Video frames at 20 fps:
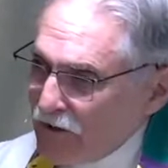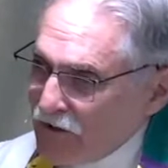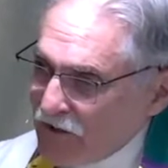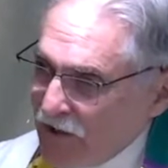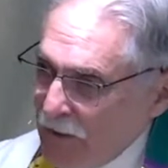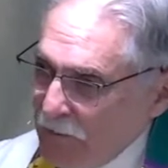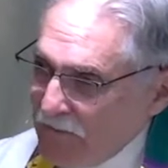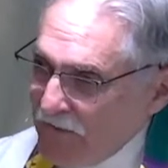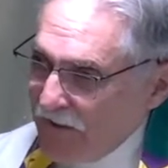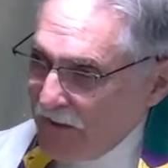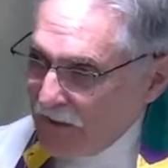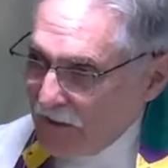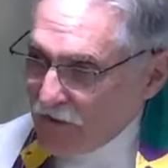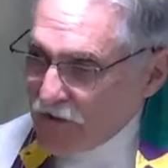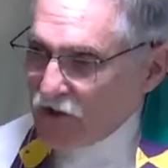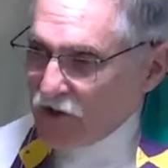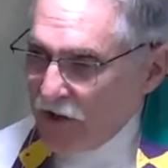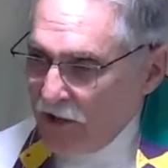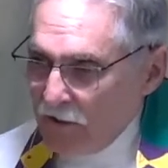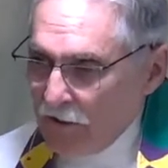same thing as
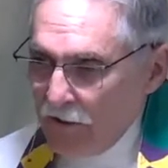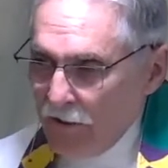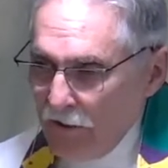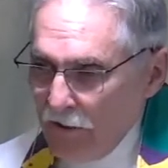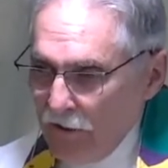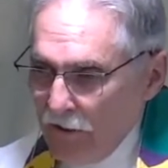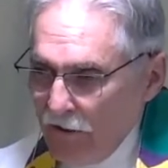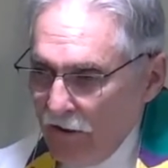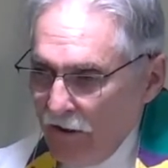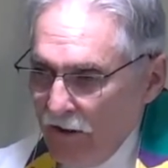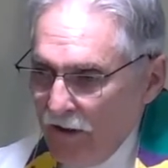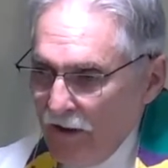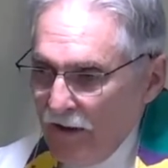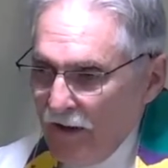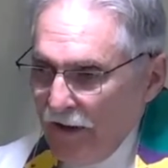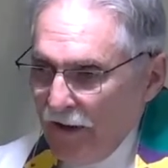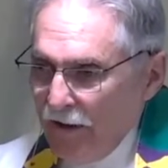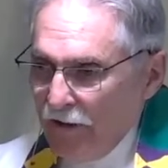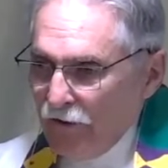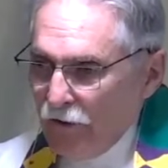charity.
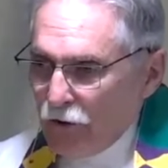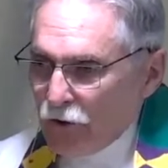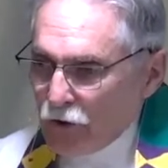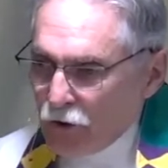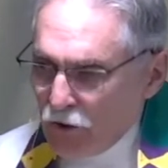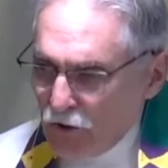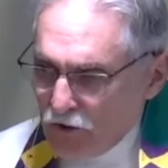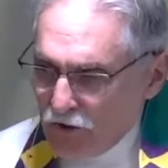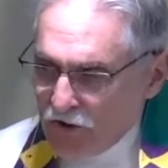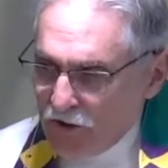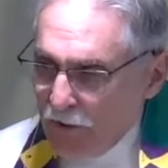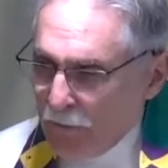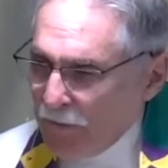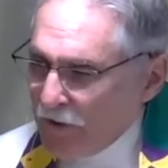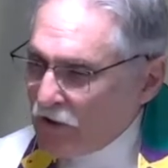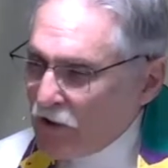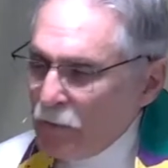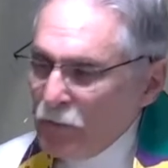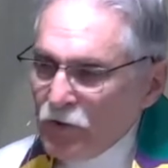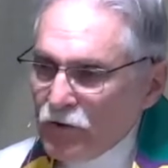And in the church, the
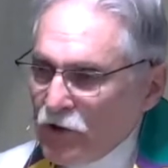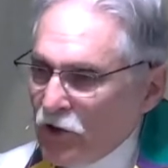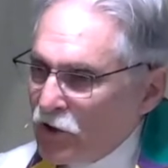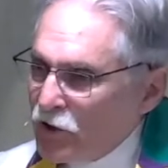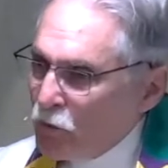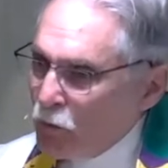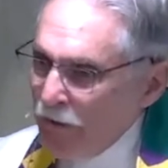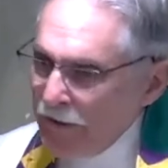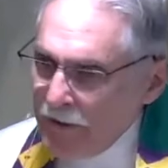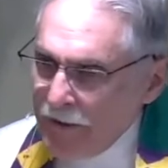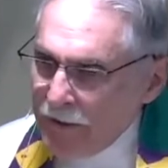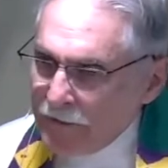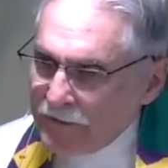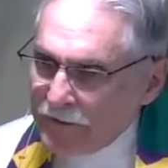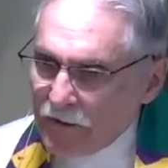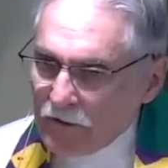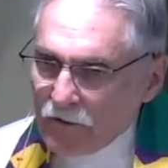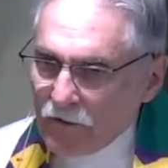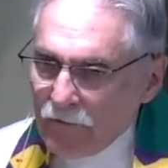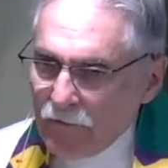Episcopal Church, we get
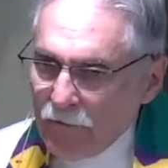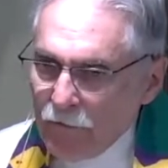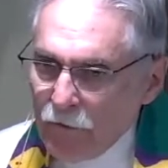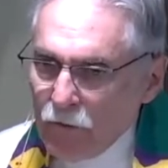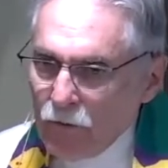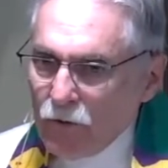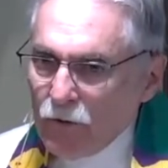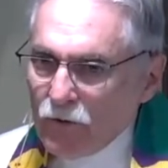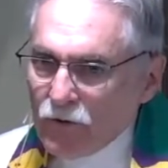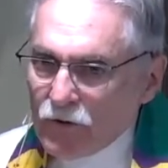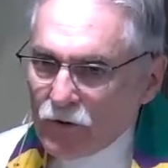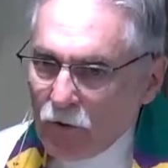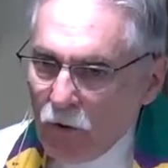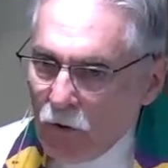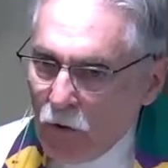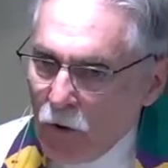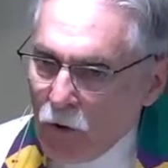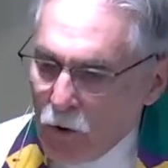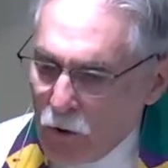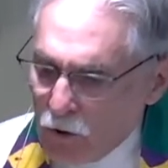that confused
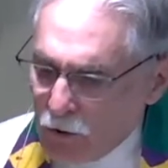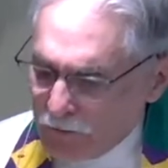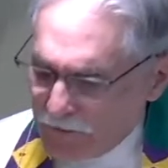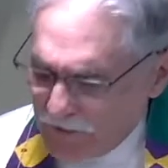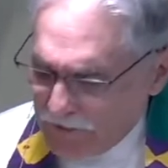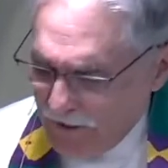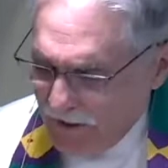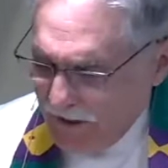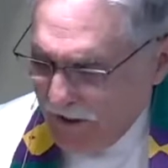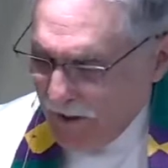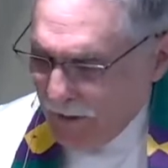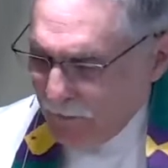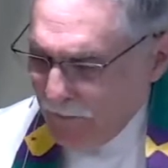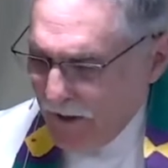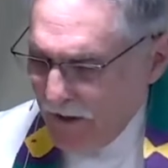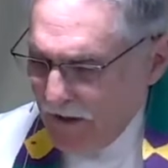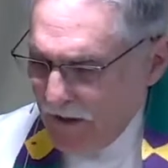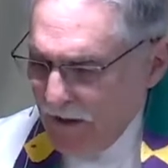all the time.